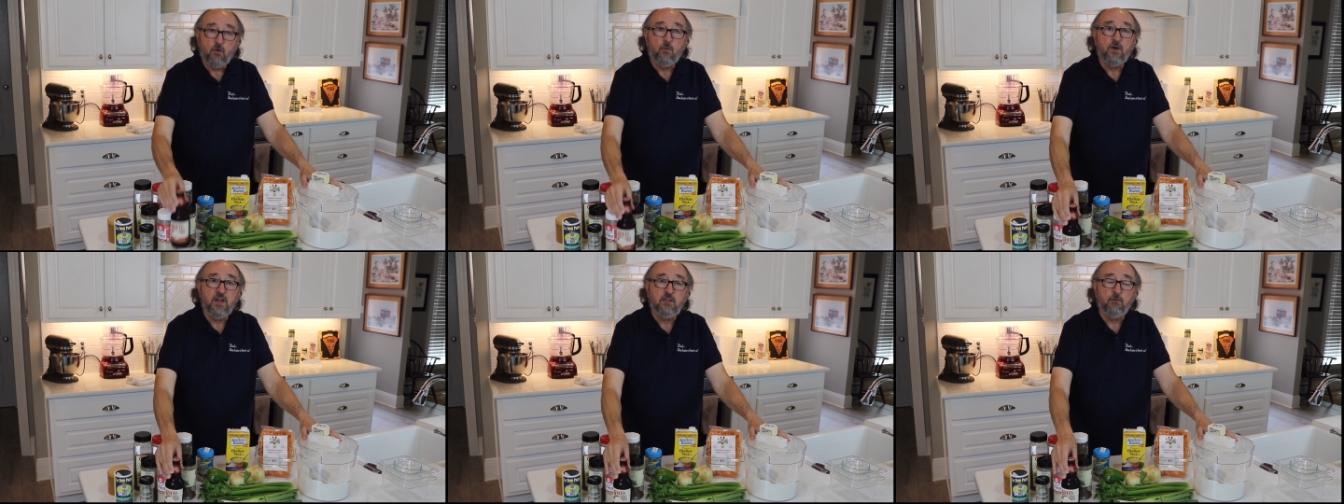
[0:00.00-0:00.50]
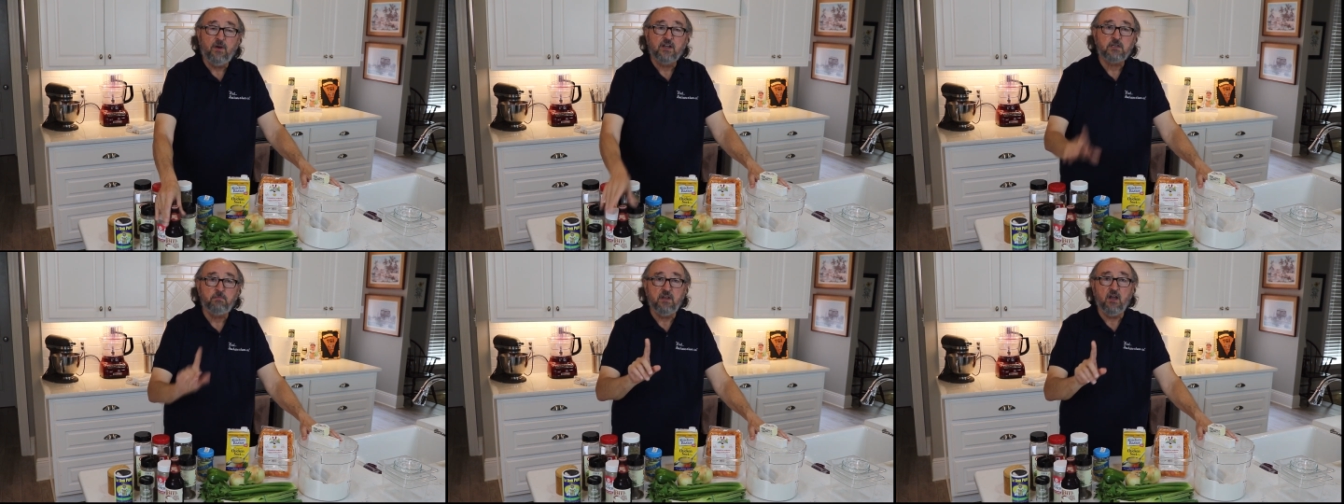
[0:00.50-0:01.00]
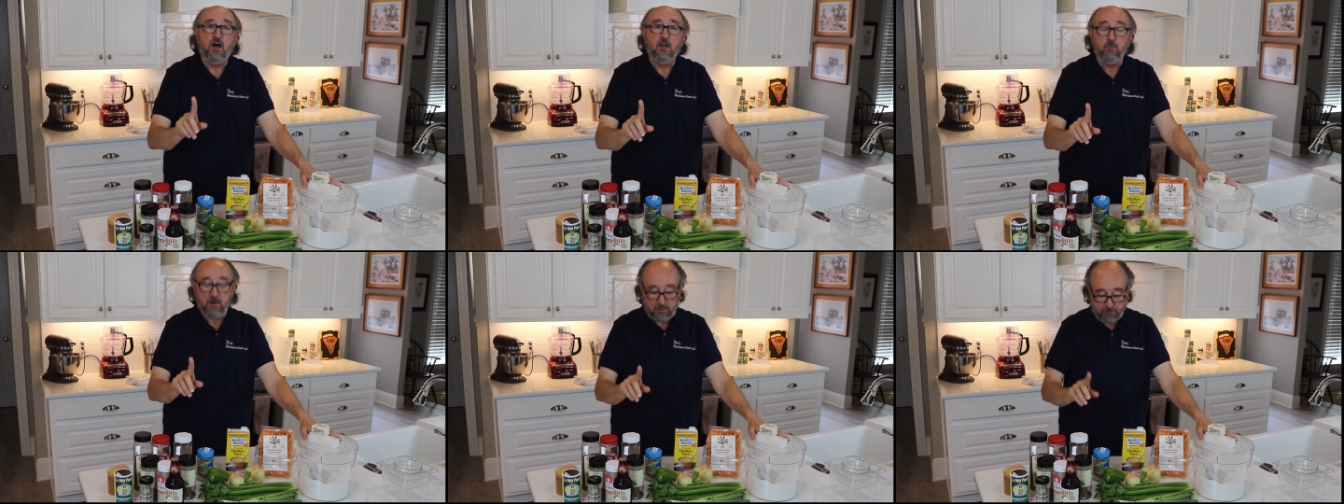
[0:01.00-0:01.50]
read the recipe
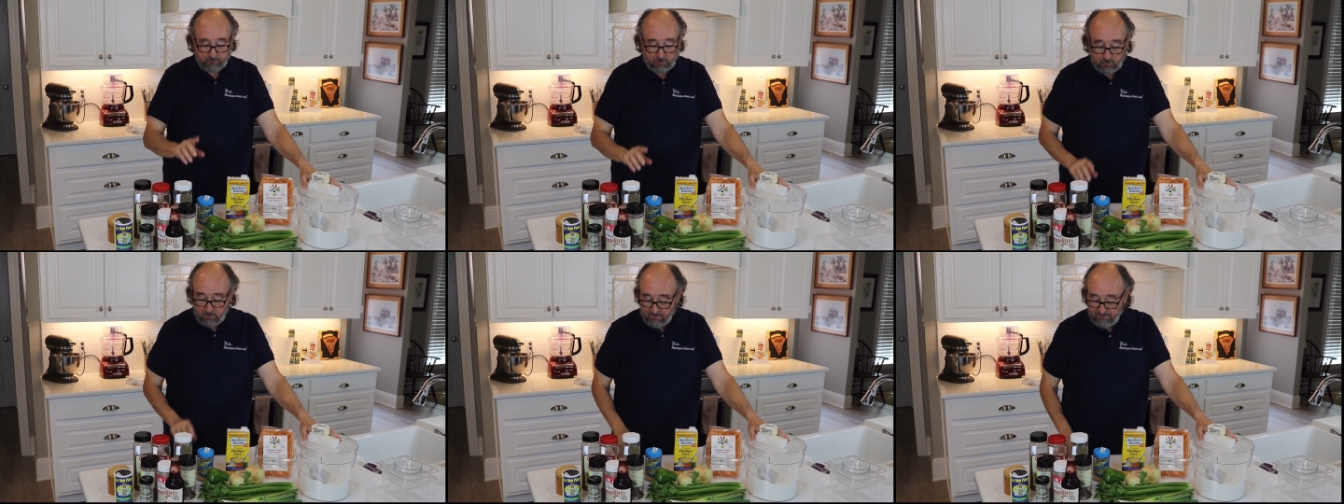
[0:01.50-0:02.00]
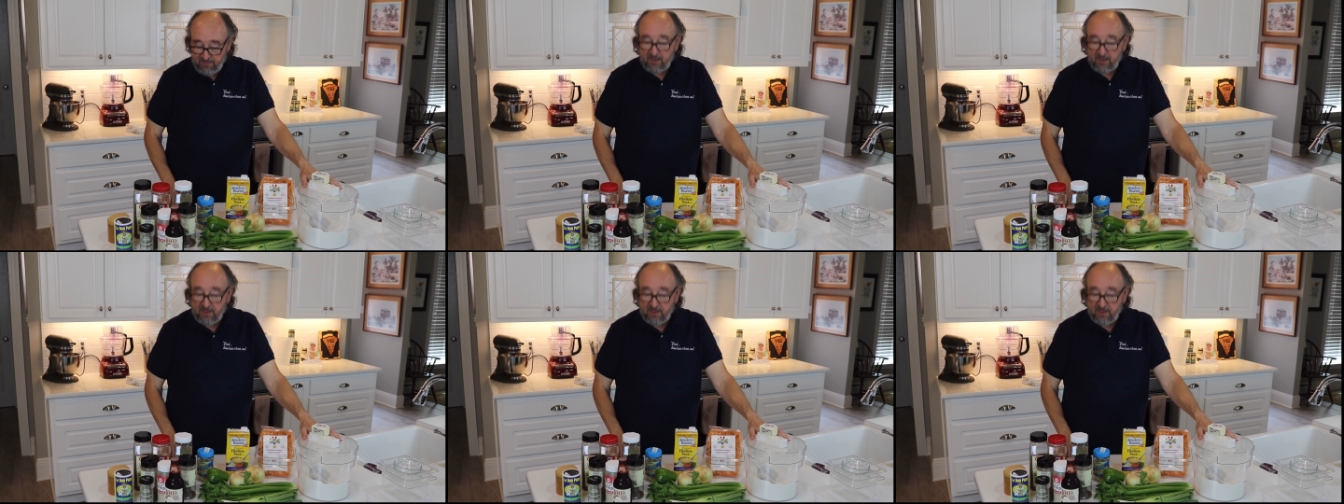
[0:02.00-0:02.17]
all the way through,